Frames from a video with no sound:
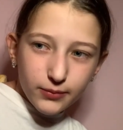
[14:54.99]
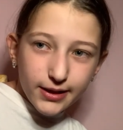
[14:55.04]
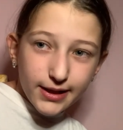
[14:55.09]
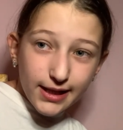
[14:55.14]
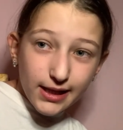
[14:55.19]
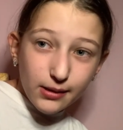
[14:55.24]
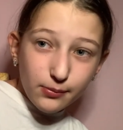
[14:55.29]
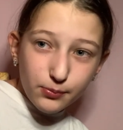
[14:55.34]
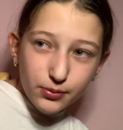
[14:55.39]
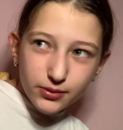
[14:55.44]

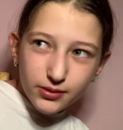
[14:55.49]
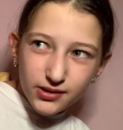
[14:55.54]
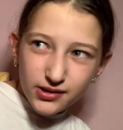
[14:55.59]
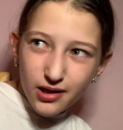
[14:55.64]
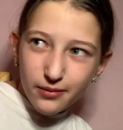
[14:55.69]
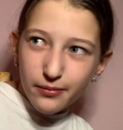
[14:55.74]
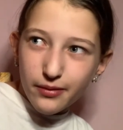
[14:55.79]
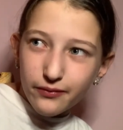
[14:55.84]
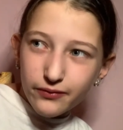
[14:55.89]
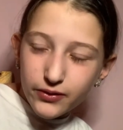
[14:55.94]
keep
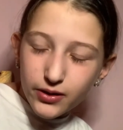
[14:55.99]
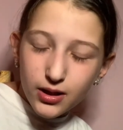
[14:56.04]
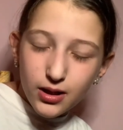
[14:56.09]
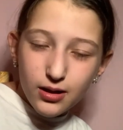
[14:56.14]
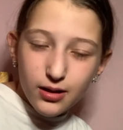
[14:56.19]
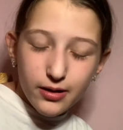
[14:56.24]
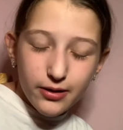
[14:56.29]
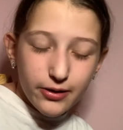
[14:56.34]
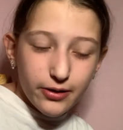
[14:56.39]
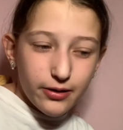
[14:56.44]
some of
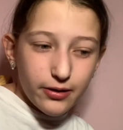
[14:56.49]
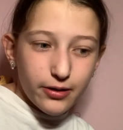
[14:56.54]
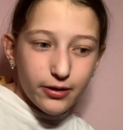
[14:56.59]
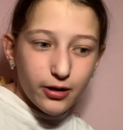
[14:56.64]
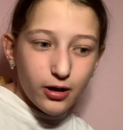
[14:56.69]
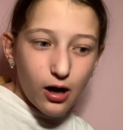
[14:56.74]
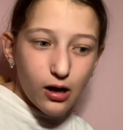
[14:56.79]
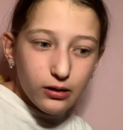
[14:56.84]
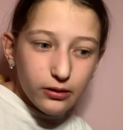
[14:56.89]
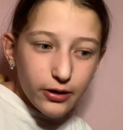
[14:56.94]
the
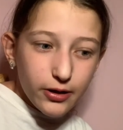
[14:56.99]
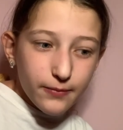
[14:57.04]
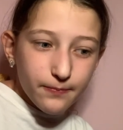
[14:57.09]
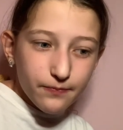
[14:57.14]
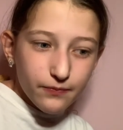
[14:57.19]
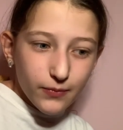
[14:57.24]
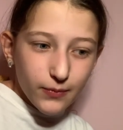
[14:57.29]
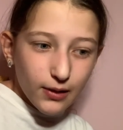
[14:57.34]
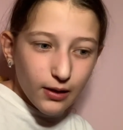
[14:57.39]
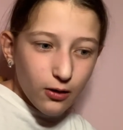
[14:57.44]

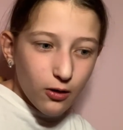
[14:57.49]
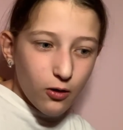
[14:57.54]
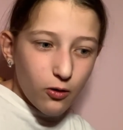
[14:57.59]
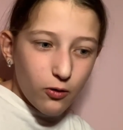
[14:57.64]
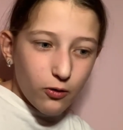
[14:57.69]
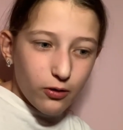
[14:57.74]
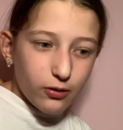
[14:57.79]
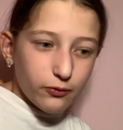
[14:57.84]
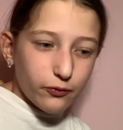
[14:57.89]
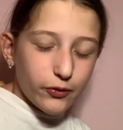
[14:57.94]
color,
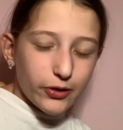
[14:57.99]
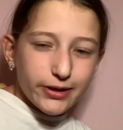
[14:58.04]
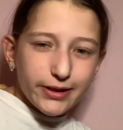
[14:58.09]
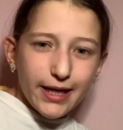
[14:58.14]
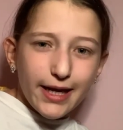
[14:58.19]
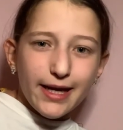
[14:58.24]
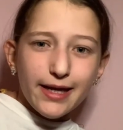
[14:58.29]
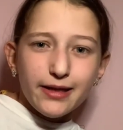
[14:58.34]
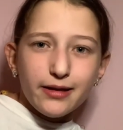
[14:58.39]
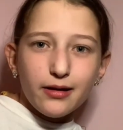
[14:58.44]
or
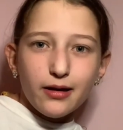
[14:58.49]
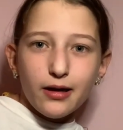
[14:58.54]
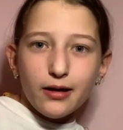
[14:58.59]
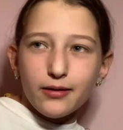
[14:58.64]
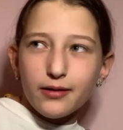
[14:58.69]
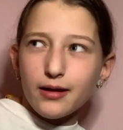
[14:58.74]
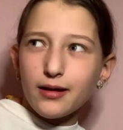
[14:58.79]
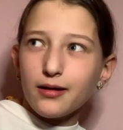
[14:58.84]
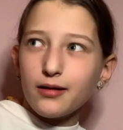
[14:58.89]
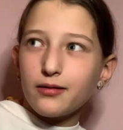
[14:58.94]
retain,
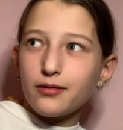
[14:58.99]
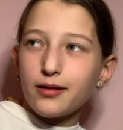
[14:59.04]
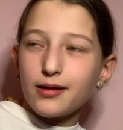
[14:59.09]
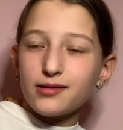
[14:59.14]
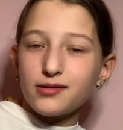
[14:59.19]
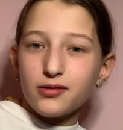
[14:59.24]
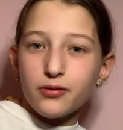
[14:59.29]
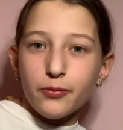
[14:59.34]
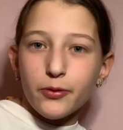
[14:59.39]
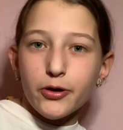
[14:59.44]
I think
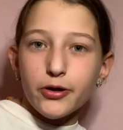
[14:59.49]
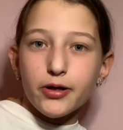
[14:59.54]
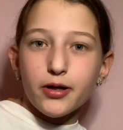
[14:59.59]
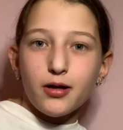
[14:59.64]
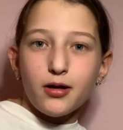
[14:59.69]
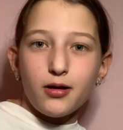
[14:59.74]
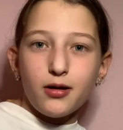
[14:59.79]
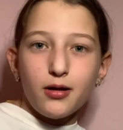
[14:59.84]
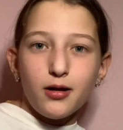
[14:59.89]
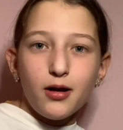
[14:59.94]
that's the word.
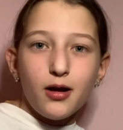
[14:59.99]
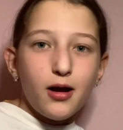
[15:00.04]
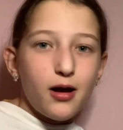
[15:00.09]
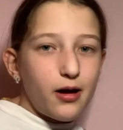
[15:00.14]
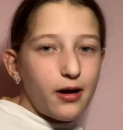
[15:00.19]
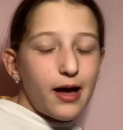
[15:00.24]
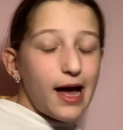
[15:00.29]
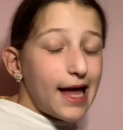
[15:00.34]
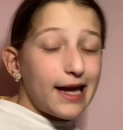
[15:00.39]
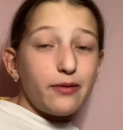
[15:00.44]

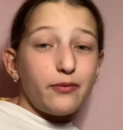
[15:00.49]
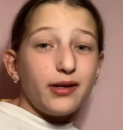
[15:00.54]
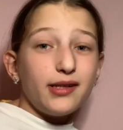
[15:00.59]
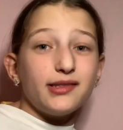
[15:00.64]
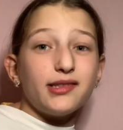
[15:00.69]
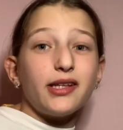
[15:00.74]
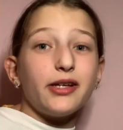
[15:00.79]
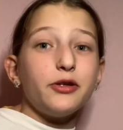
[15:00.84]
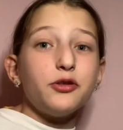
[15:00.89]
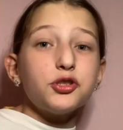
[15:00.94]

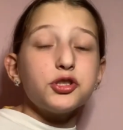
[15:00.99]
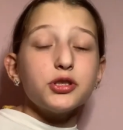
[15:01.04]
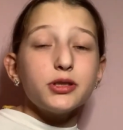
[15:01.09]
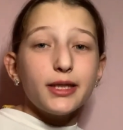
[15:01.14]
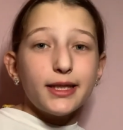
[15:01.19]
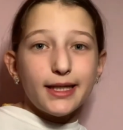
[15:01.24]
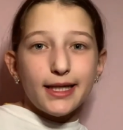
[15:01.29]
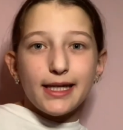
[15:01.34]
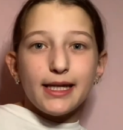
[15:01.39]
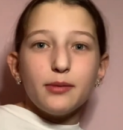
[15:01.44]
Anyways, they
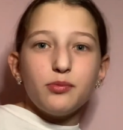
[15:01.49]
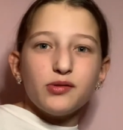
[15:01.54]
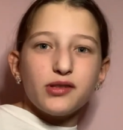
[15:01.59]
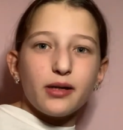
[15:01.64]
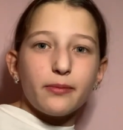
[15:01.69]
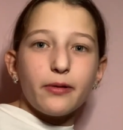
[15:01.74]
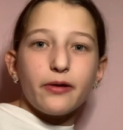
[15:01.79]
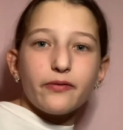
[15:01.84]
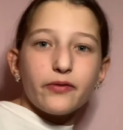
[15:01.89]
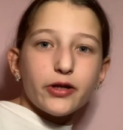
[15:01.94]
usually keep
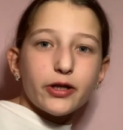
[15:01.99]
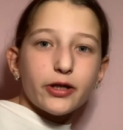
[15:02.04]
some of